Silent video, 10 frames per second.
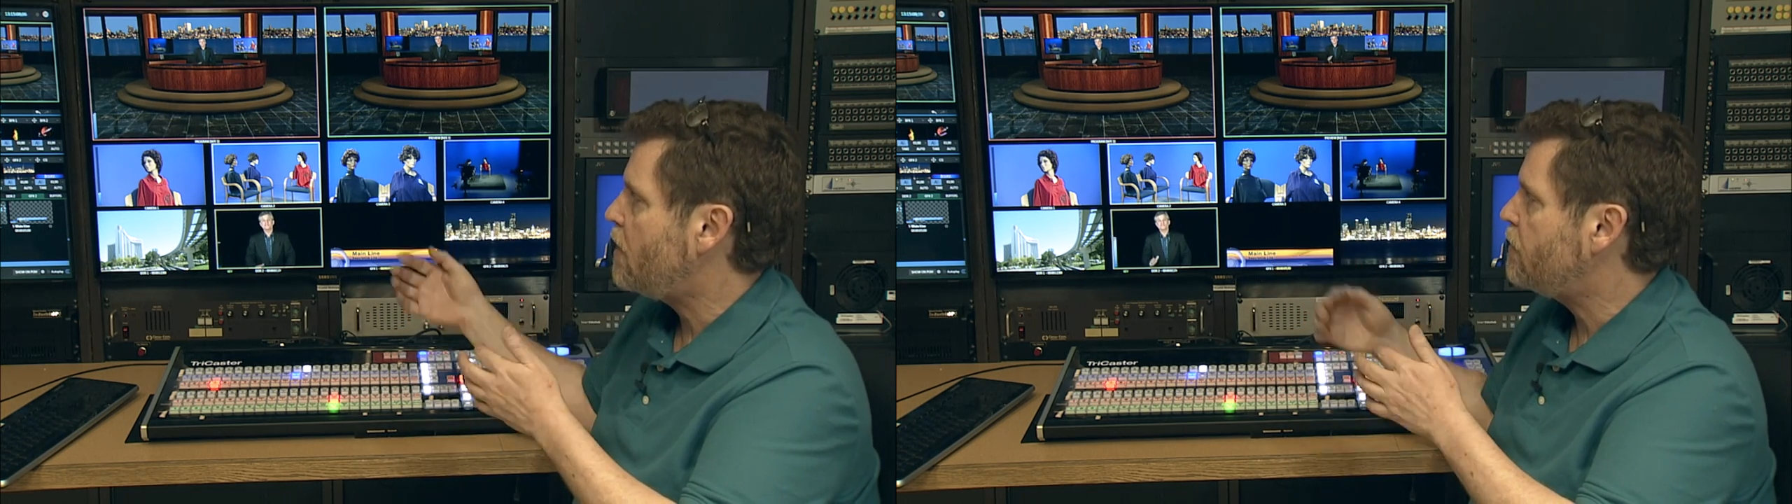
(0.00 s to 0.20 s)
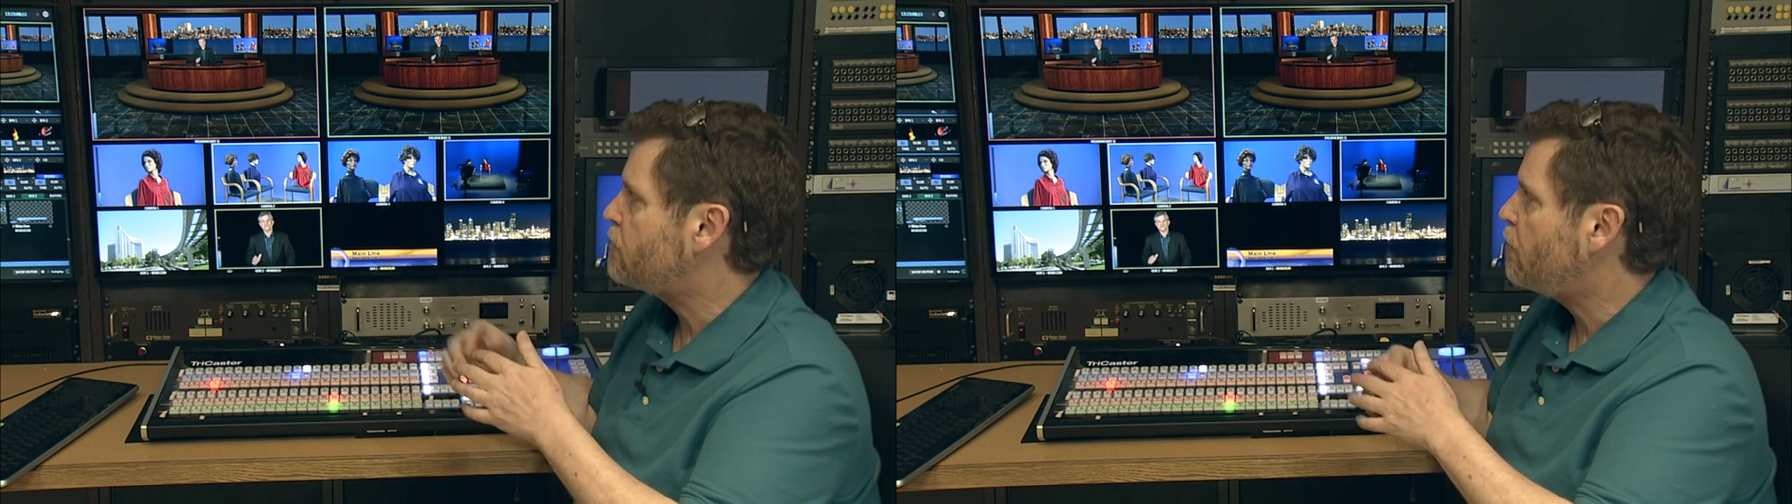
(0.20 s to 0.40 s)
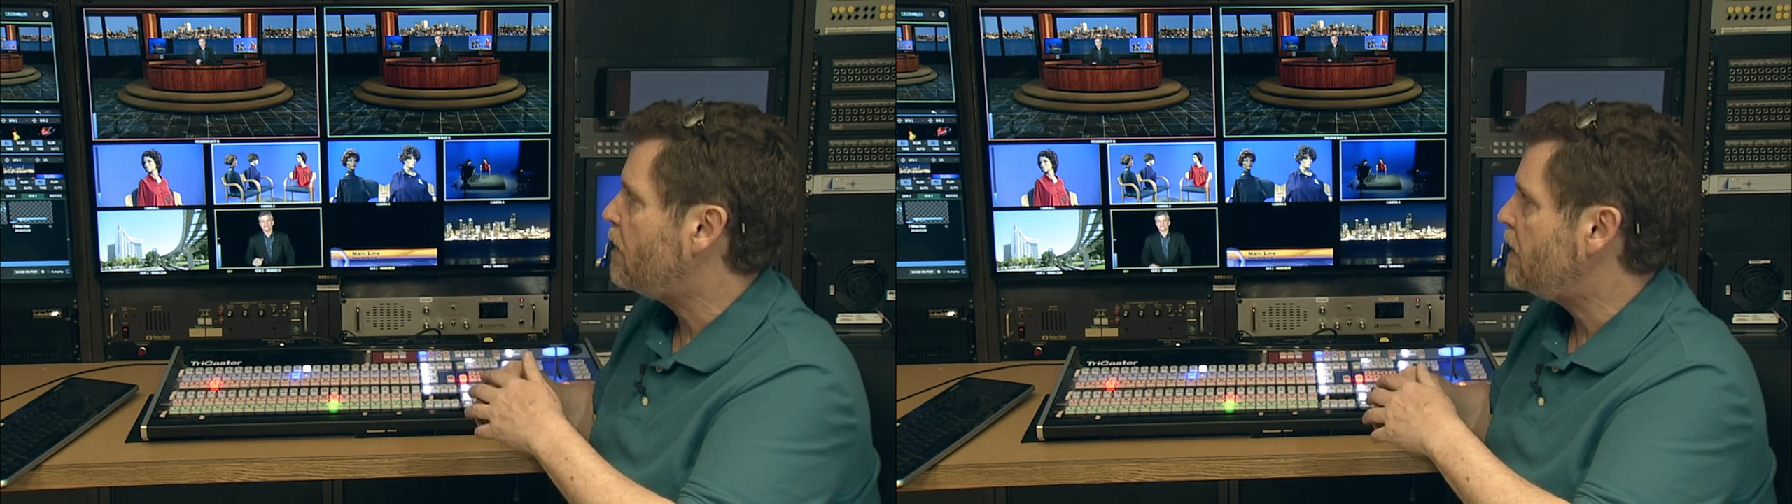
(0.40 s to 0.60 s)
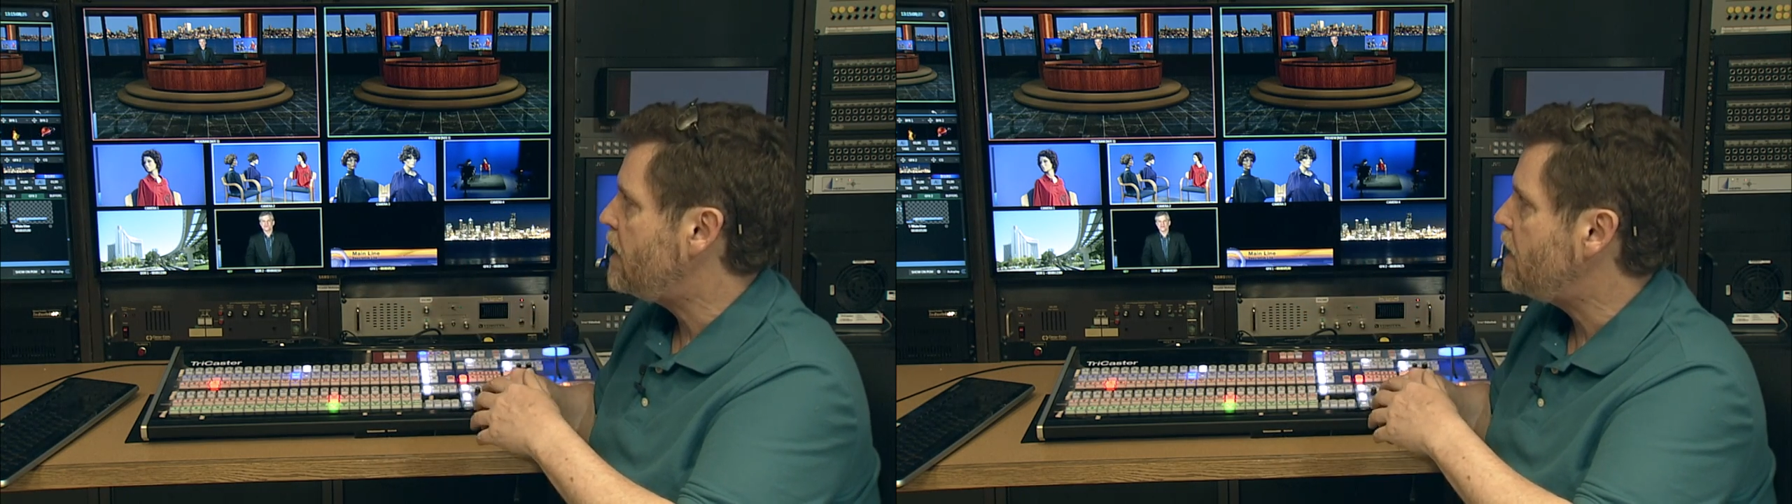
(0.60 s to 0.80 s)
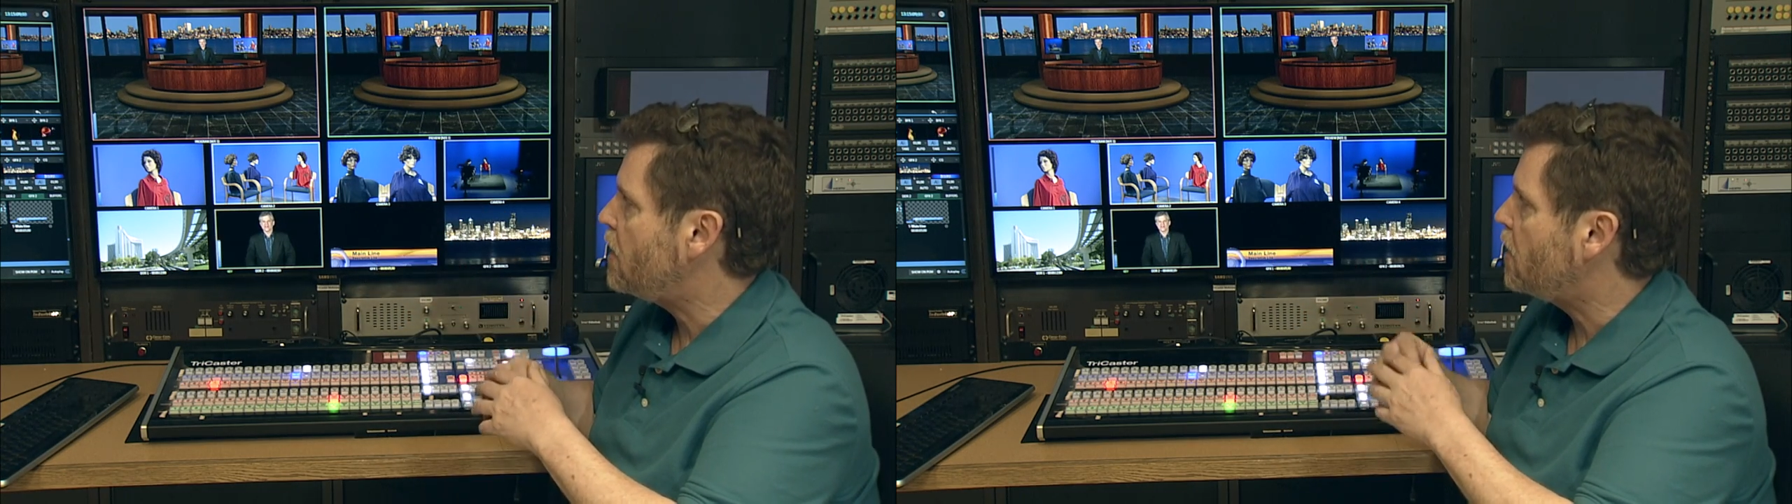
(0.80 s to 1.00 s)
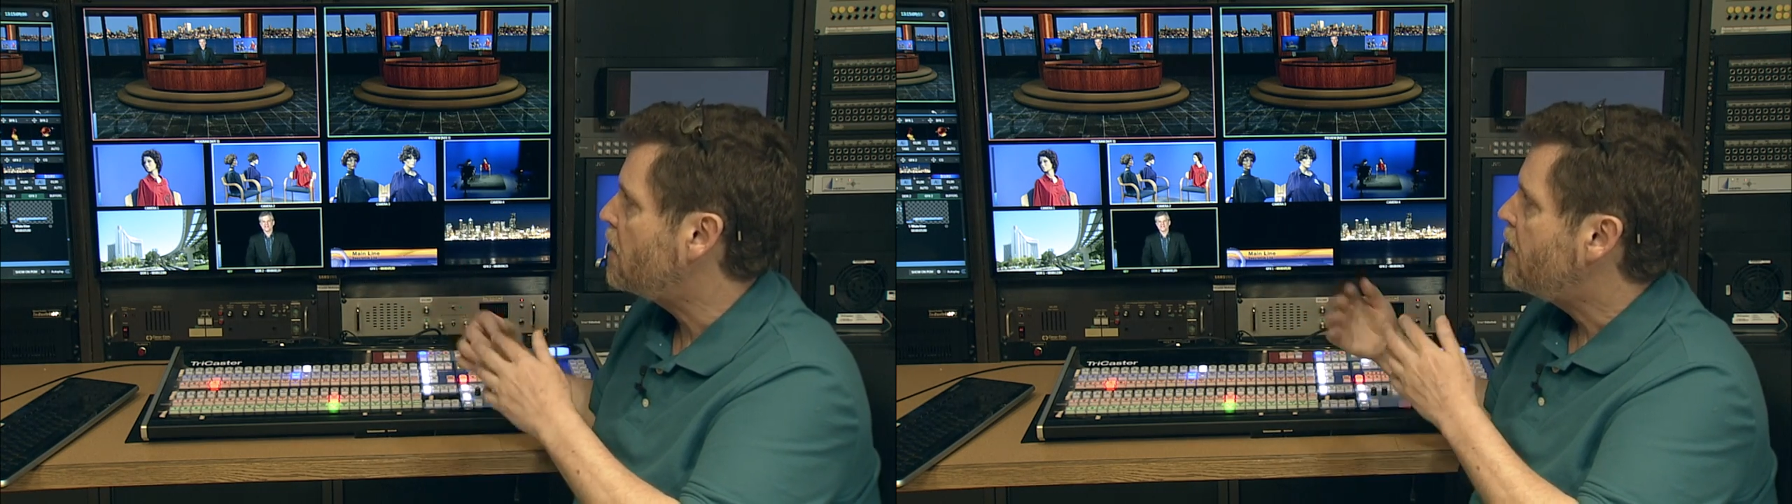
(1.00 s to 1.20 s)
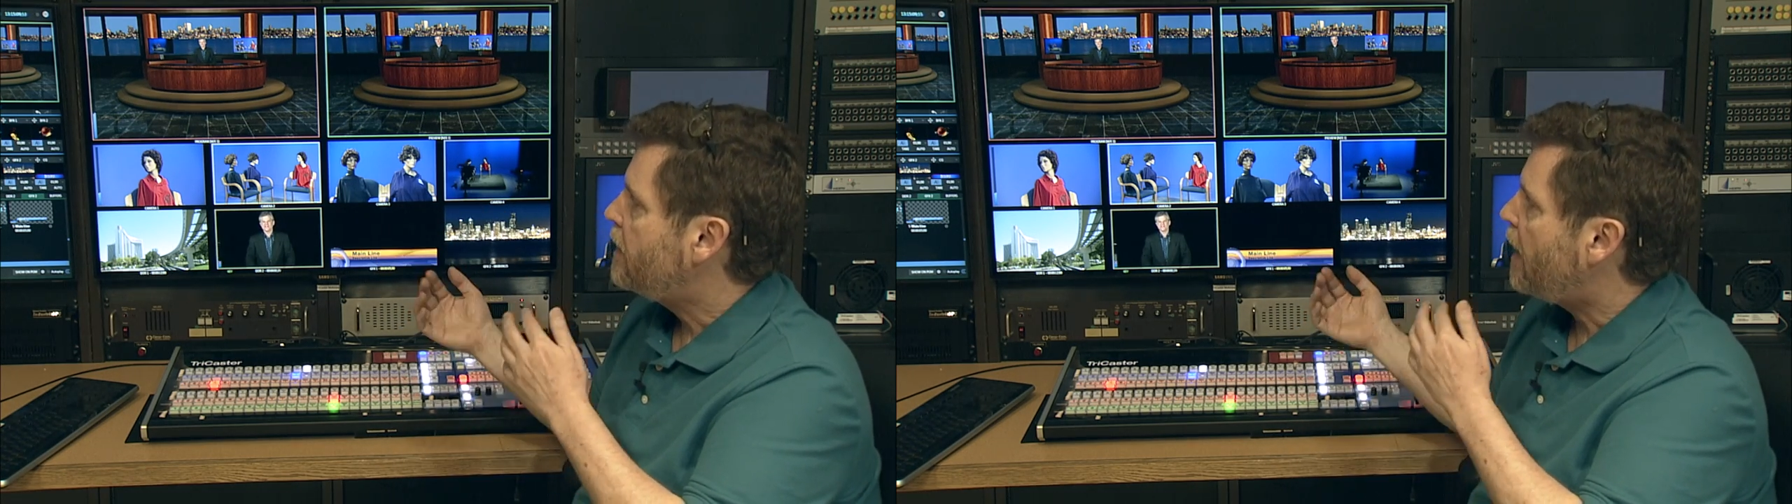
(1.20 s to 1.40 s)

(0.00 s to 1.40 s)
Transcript: on the screen here